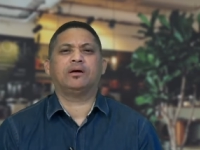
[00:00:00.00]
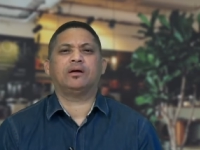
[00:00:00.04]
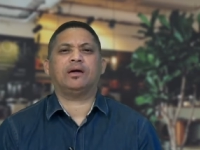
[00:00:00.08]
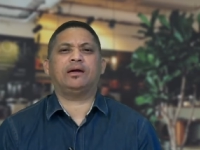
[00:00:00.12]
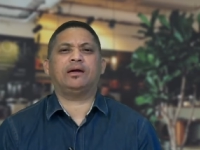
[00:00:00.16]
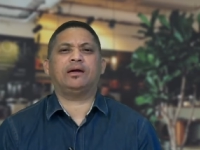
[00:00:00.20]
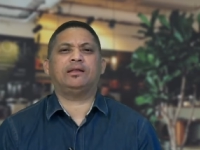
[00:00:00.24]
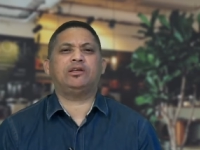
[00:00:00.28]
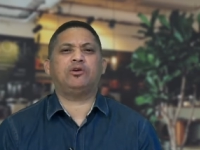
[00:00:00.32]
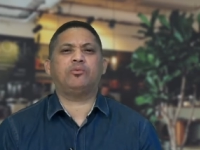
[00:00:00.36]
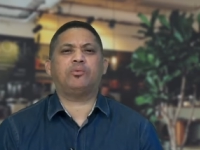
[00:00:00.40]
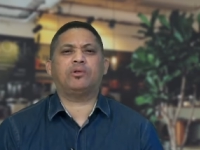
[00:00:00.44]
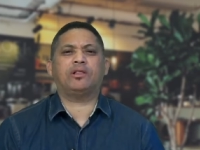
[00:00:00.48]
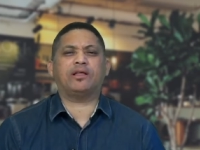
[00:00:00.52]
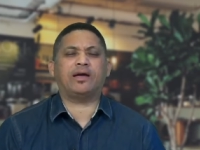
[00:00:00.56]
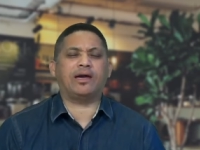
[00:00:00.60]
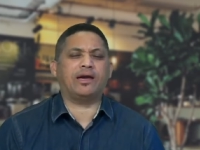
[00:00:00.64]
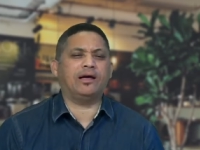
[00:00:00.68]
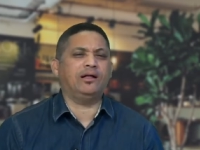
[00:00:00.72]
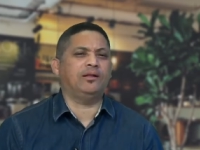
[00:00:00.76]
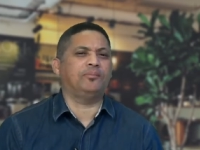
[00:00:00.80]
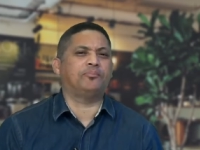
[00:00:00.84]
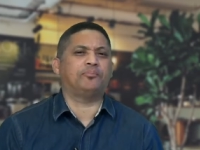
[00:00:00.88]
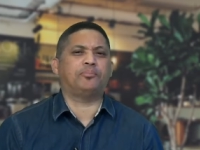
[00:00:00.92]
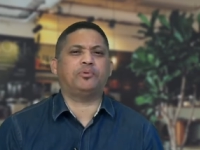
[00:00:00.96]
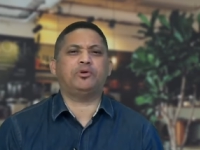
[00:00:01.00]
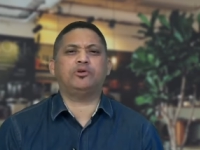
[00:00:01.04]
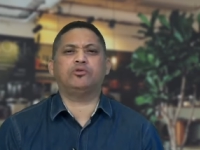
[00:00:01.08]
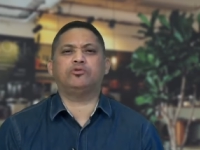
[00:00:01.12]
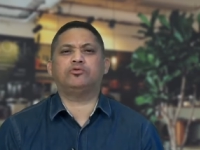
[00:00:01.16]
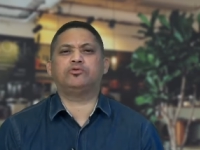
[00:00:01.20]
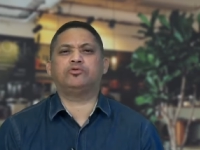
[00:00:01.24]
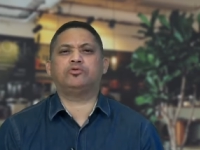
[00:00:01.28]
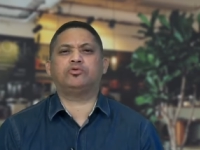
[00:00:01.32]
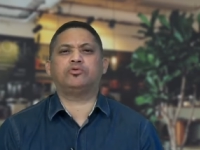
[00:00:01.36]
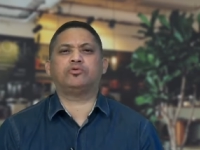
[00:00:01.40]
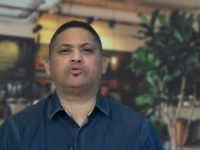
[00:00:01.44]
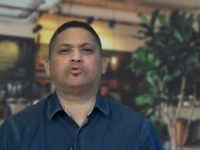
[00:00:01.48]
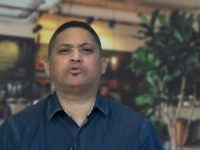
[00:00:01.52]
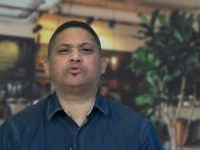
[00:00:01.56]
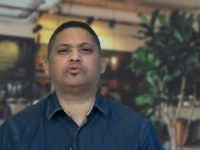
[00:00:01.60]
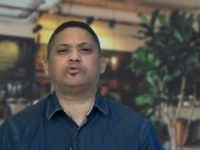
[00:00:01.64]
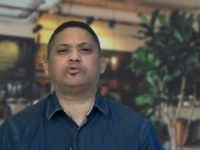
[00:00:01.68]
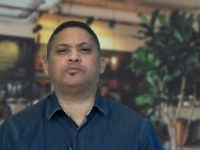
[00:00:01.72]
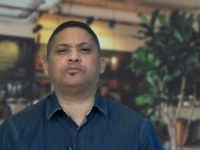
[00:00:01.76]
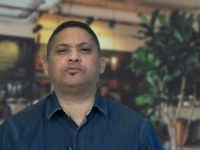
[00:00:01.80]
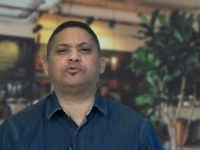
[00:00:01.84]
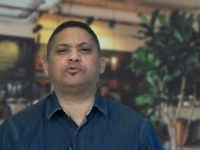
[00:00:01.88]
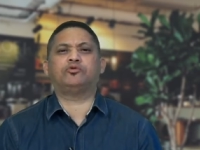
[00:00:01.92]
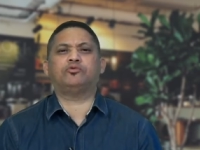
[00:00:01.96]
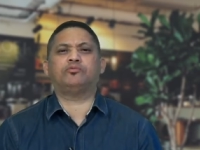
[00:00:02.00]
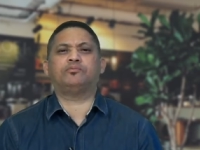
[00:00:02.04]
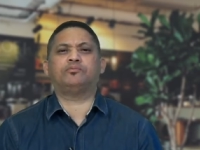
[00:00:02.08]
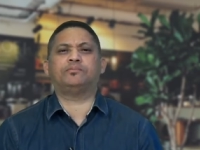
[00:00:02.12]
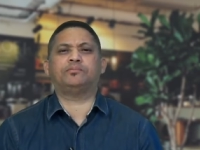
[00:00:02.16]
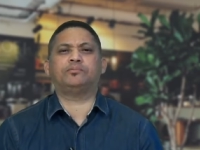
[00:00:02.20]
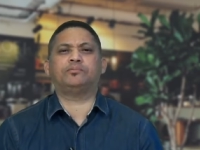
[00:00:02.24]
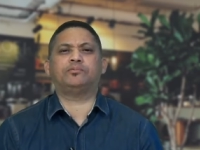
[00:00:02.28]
and He will help you to, to, to,